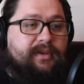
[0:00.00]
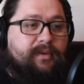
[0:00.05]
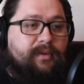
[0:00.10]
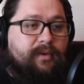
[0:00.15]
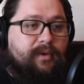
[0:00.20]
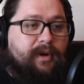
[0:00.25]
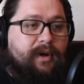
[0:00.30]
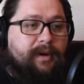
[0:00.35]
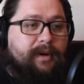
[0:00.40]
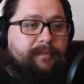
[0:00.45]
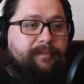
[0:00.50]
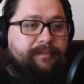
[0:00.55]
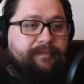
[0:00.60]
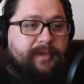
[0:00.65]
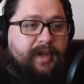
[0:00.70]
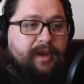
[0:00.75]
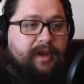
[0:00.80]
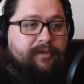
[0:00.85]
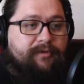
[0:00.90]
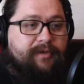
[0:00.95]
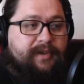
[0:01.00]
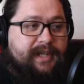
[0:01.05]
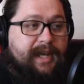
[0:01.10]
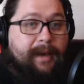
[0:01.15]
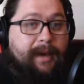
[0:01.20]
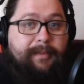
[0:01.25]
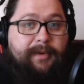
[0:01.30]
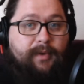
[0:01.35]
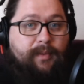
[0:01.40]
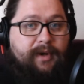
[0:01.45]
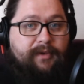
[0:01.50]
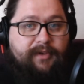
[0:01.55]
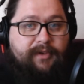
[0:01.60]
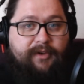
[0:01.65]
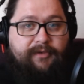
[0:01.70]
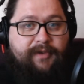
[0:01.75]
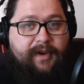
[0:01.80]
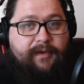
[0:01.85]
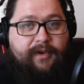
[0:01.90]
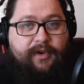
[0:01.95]
or if it's happened to one of your
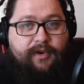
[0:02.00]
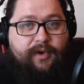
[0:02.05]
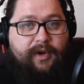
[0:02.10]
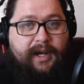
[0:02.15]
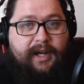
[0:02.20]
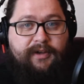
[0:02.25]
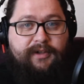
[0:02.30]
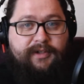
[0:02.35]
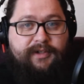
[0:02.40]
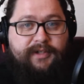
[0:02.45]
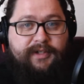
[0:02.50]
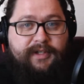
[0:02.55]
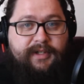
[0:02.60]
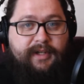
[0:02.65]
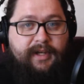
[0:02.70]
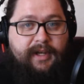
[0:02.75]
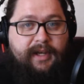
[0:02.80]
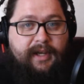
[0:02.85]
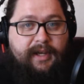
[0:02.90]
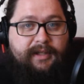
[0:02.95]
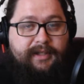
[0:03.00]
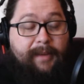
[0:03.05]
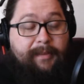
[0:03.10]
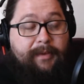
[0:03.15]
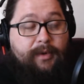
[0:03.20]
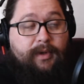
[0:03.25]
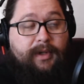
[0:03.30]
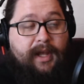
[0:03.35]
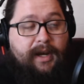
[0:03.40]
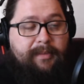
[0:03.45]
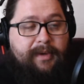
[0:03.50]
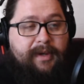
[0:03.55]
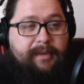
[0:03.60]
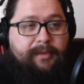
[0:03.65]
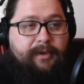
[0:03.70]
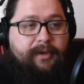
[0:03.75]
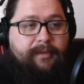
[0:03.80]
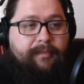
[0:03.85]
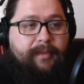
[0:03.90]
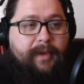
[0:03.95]
favorite creators. It's happened to a lot of
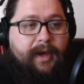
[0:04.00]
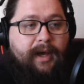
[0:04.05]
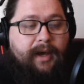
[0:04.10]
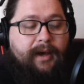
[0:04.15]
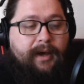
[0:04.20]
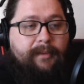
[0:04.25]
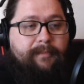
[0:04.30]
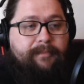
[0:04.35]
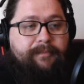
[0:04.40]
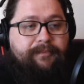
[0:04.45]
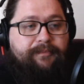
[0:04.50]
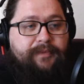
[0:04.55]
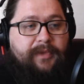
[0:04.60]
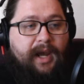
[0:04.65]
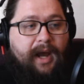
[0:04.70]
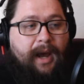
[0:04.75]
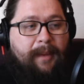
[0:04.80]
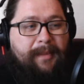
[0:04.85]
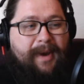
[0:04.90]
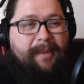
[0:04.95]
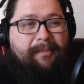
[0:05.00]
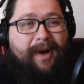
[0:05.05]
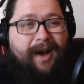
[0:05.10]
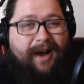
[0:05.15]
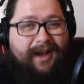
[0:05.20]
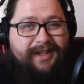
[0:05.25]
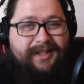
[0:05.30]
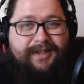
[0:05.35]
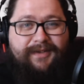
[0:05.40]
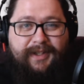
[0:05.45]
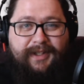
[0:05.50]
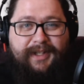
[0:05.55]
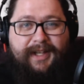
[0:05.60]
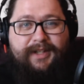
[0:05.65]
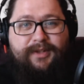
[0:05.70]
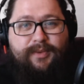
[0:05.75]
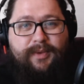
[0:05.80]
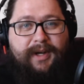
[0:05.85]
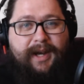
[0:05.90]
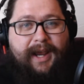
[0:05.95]
people. I'm not positive that
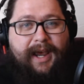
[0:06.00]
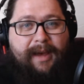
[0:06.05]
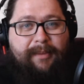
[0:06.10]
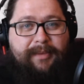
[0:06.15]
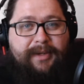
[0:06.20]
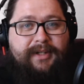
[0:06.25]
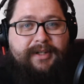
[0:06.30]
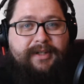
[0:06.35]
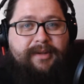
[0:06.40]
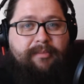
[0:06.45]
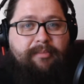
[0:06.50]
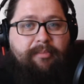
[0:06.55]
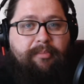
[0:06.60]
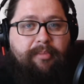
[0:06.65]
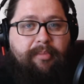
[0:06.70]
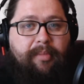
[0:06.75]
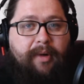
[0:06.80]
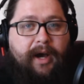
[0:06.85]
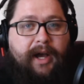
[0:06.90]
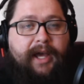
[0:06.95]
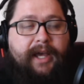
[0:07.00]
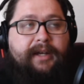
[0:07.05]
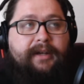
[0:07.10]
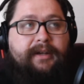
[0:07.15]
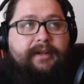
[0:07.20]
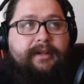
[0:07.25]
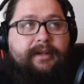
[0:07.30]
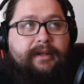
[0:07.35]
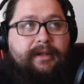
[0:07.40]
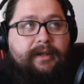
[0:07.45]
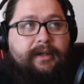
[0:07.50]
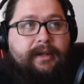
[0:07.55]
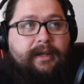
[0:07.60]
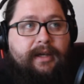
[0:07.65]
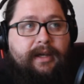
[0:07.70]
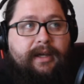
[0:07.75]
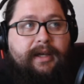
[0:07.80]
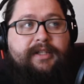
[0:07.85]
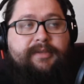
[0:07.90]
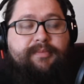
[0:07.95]
that's what happened, but
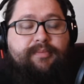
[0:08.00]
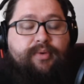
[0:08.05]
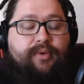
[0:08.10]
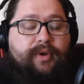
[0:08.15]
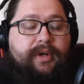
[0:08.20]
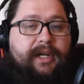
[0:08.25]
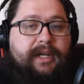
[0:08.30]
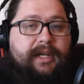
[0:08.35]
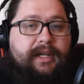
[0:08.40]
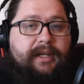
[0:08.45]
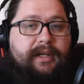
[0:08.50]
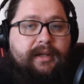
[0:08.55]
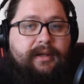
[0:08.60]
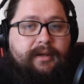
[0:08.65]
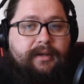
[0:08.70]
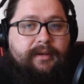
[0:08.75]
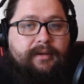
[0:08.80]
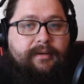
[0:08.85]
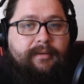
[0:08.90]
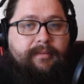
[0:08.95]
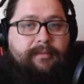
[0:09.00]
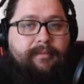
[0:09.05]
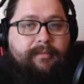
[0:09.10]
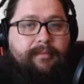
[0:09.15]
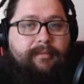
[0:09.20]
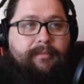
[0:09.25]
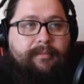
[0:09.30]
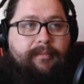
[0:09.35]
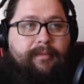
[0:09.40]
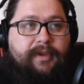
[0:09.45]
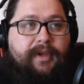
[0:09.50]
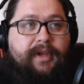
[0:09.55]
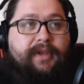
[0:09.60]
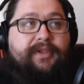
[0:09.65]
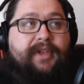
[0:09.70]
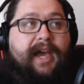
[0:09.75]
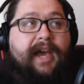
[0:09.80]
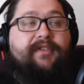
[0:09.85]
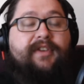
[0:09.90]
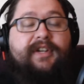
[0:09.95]
it's pretty...
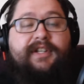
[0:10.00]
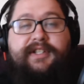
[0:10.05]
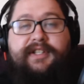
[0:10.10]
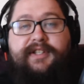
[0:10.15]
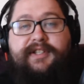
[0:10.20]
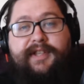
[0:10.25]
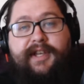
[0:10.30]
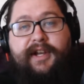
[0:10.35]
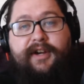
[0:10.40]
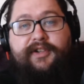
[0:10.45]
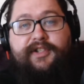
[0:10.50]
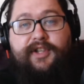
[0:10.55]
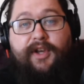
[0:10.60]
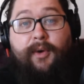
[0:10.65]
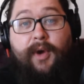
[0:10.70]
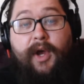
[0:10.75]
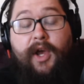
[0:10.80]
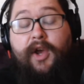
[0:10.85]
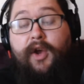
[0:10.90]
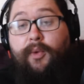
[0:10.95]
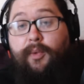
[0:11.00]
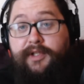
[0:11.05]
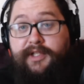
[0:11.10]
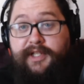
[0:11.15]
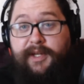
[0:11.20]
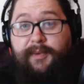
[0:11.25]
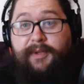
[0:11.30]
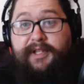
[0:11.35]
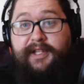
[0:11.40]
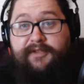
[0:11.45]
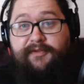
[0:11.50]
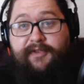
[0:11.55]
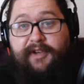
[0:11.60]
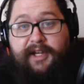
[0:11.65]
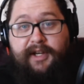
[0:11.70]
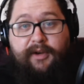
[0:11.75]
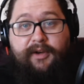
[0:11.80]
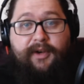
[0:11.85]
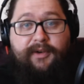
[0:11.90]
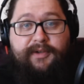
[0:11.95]
The evidence is there. So we'll see when this
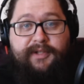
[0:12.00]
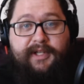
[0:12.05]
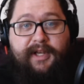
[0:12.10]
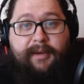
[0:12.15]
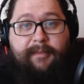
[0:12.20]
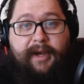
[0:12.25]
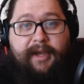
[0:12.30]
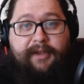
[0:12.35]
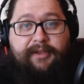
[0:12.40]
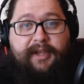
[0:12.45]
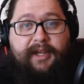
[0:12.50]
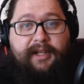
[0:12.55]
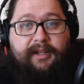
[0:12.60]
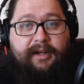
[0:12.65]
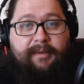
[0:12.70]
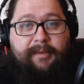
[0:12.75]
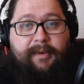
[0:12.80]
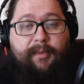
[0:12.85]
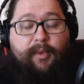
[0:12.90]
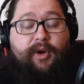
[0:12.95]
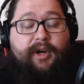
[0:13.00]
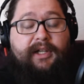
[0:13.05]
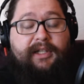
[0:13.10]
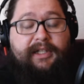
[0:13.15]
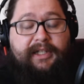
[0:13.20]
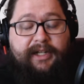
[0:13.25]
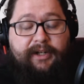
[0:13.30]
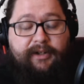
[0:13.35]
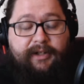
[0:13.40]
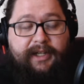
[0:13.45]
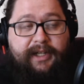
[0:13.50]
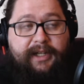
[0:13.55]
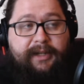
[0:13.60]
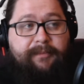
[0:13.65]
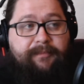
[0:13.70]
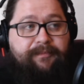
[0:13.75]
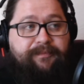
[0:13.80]
video goes up, I think a little bit more clearly